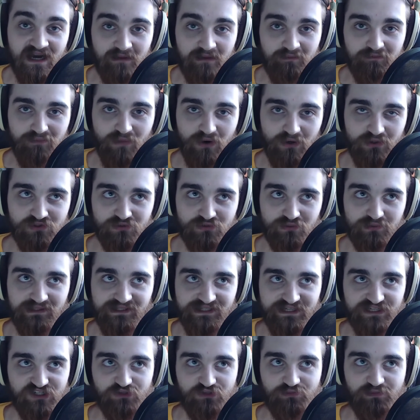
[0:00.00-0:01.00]
Most
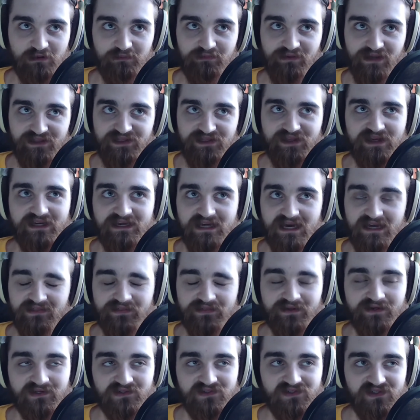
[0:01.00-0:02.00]
religious people, I think, get
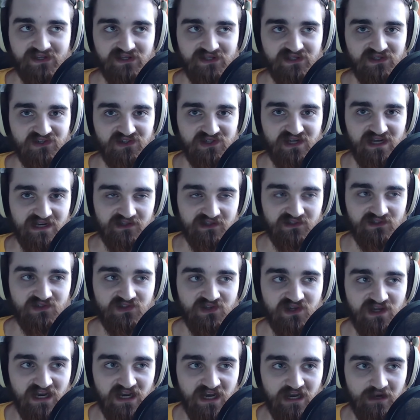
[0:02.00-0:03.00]
this in the States.
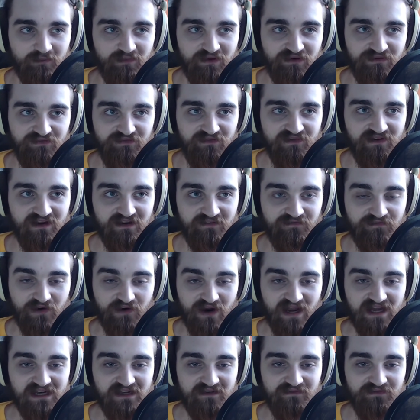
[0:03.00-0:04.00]
But for
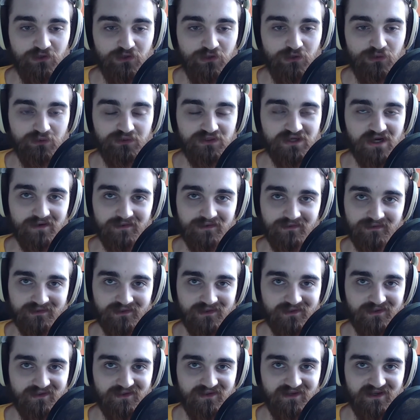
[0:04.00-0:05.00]
any of you who
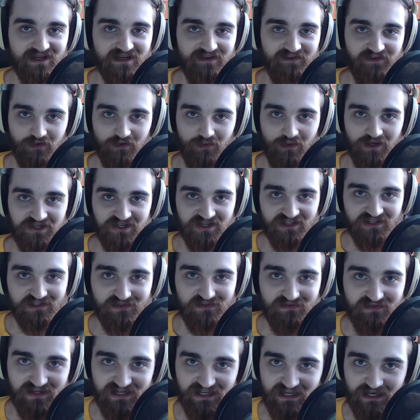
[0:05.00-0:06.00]
don't, if you're watching
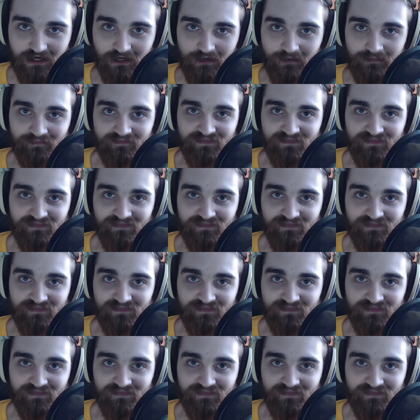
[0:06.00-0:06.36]
this video,